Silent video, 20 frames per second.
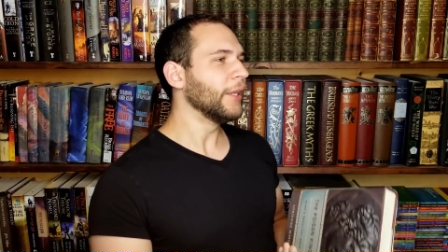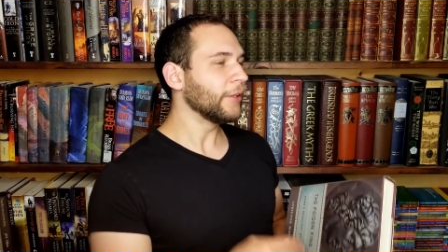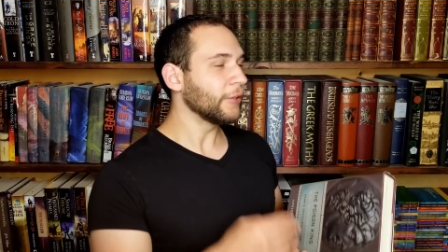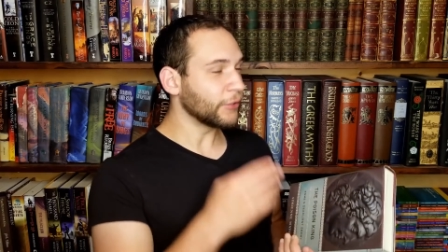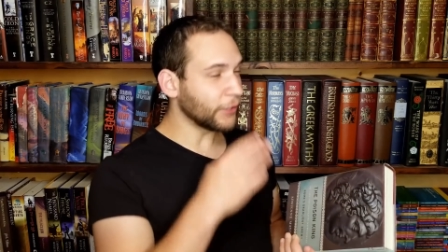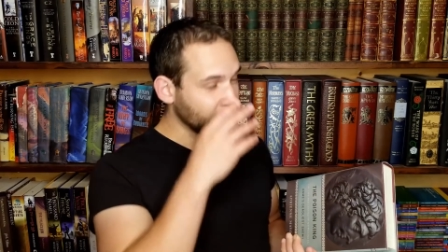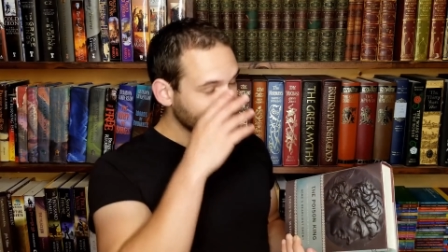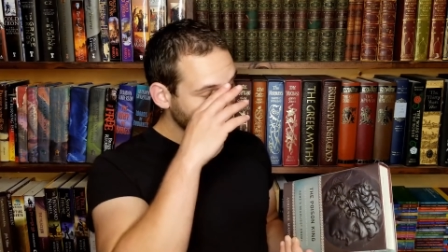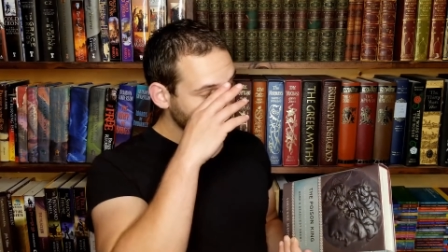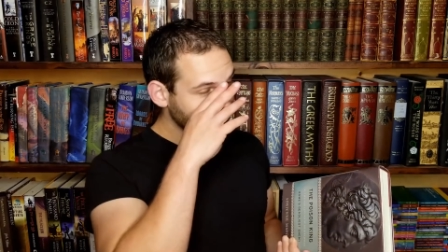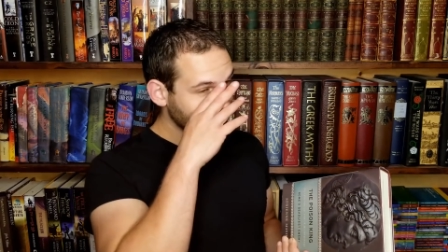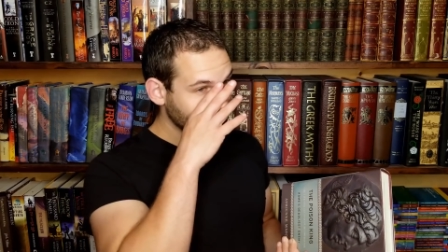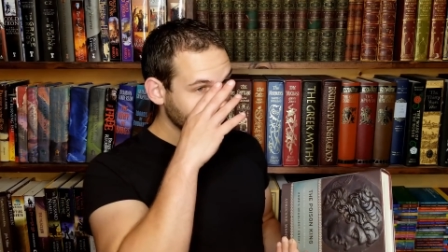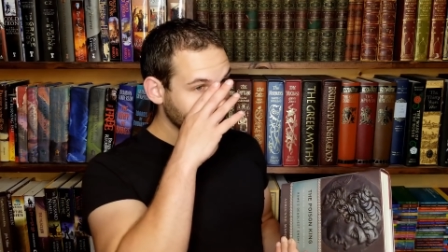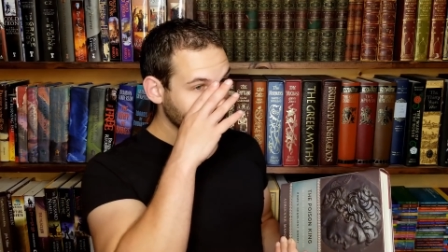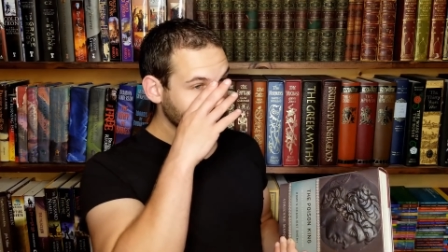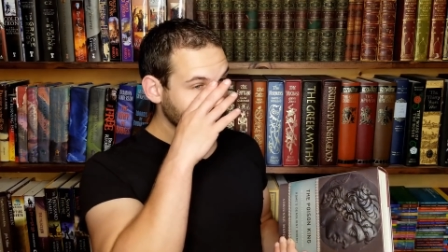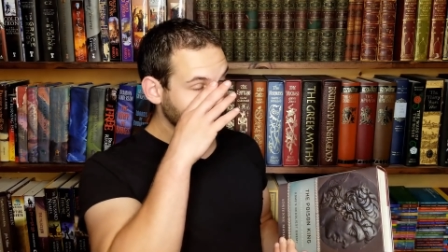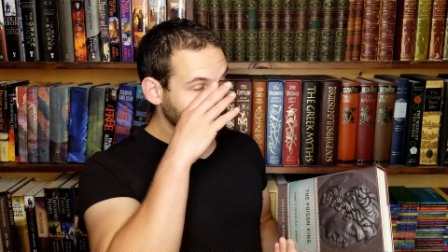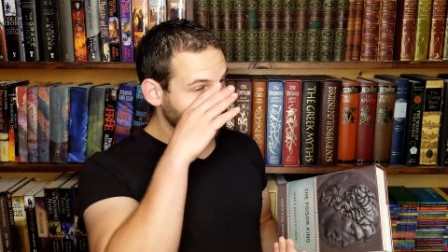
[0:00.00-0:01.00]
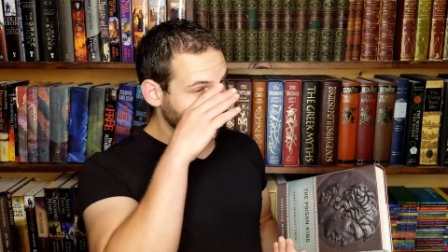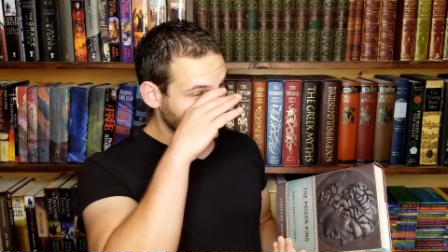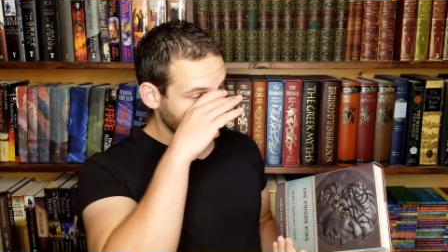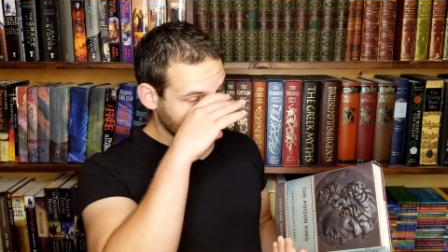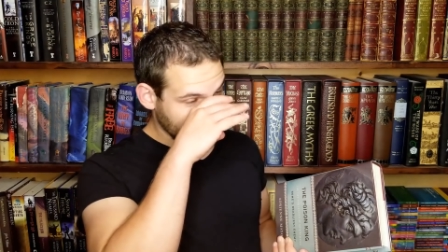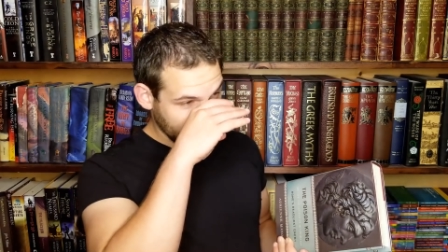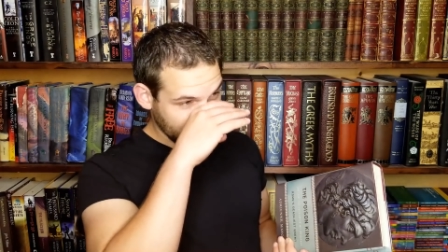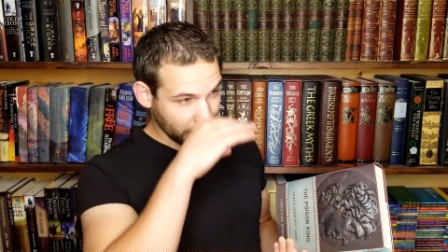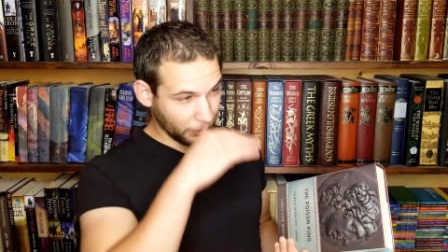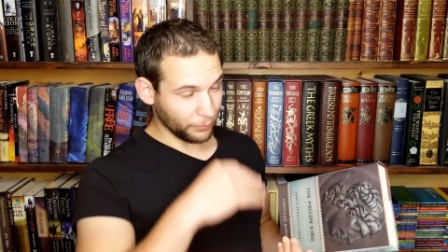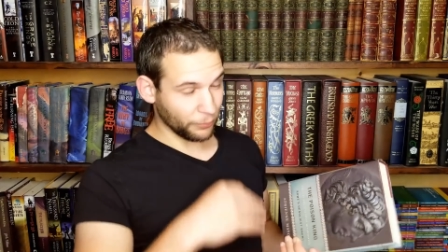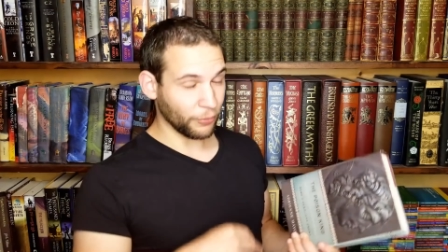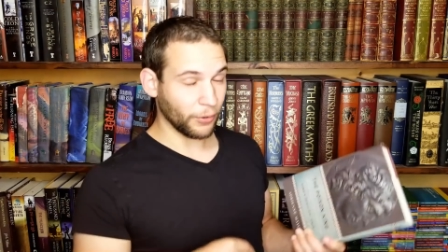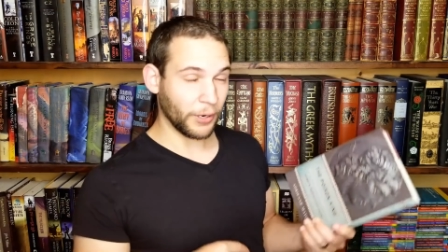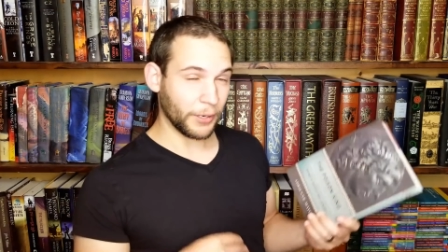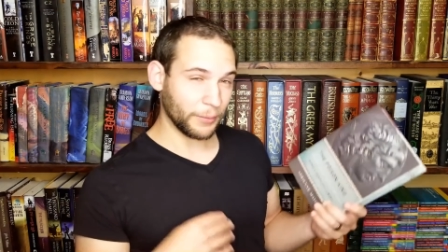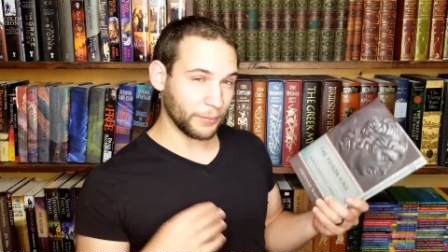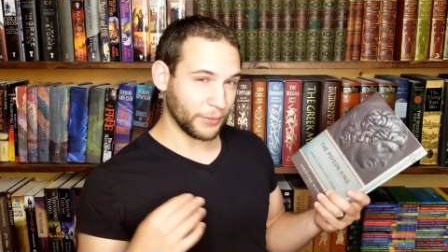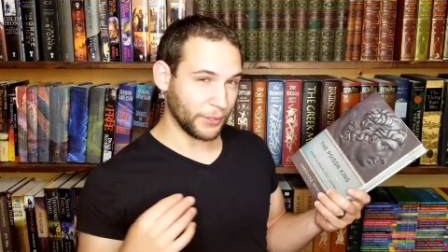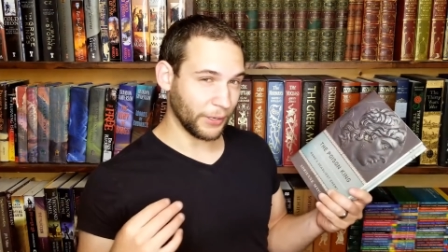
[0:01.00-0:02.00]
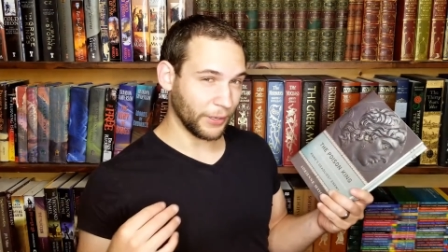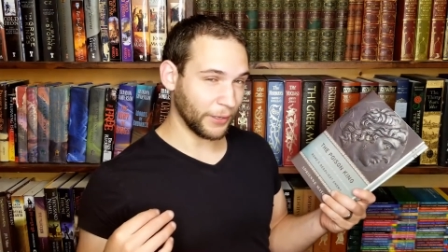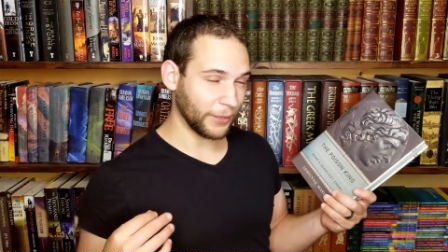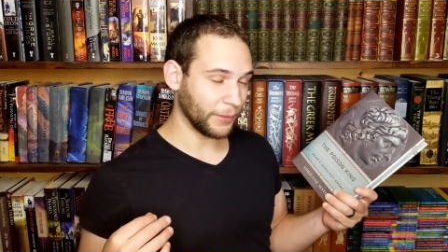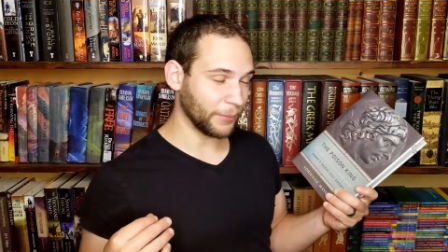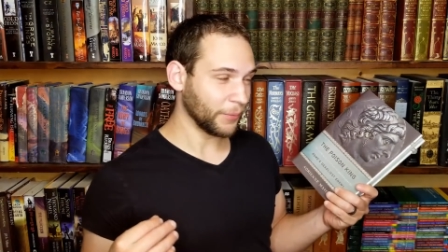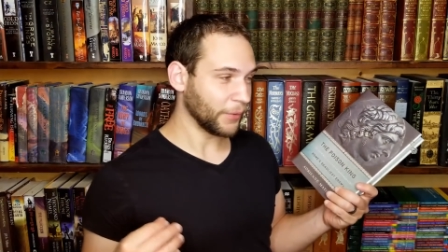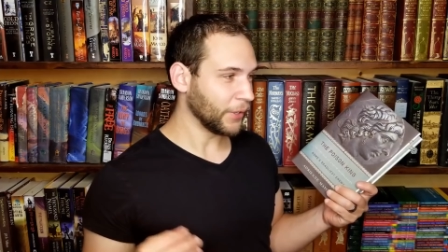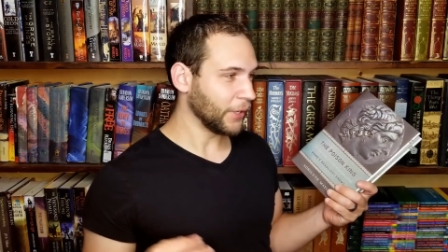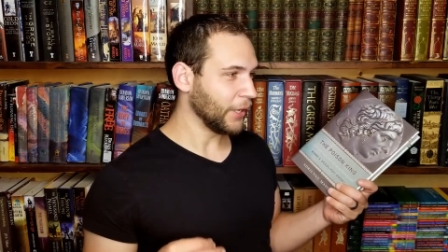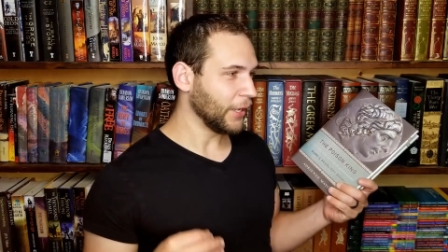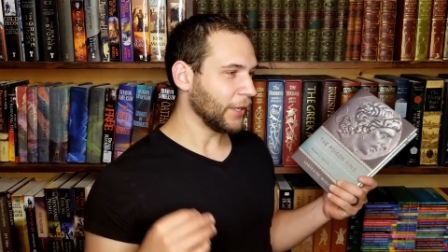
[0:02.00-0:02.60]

There definitely should be like a prime time